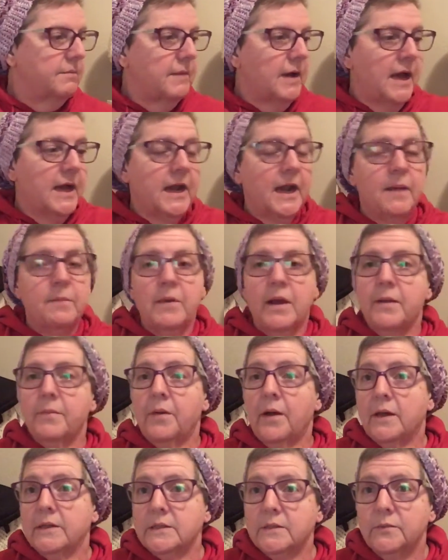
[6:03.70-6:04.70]
and I might
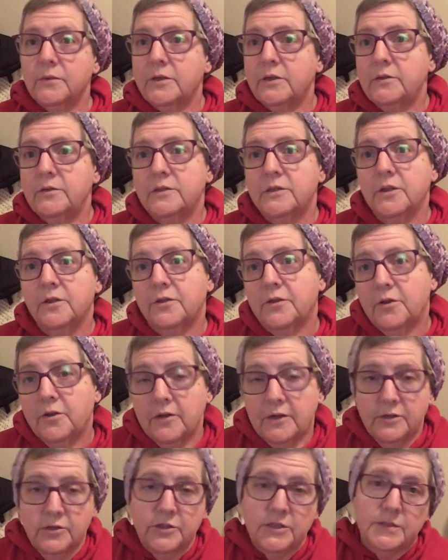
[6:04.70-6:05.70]
possibly use the third
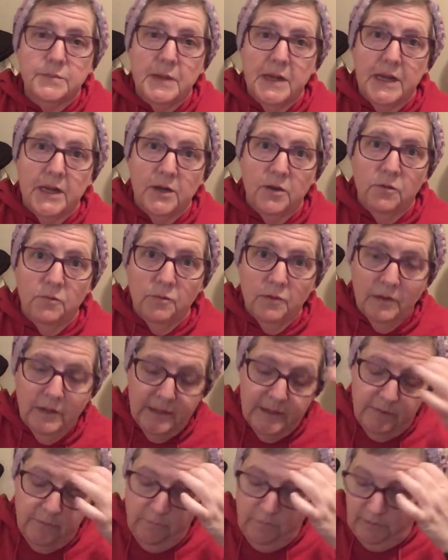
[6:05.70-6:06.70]
and just make it a
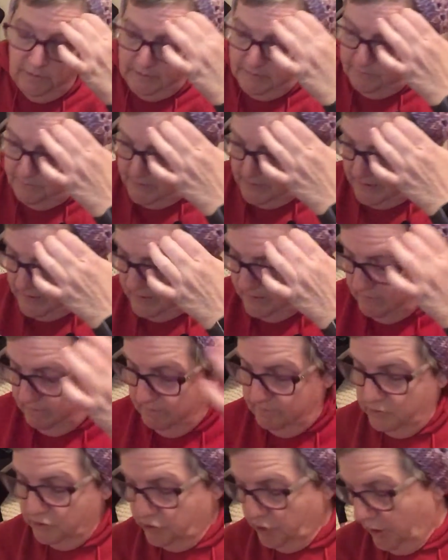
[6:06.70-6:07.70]
really, really big
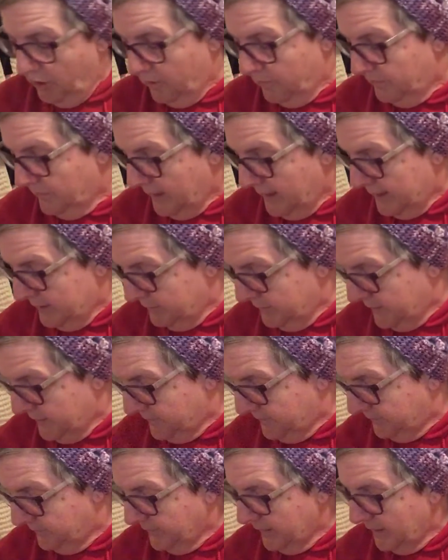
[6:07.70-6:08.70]
shawl. I don't know.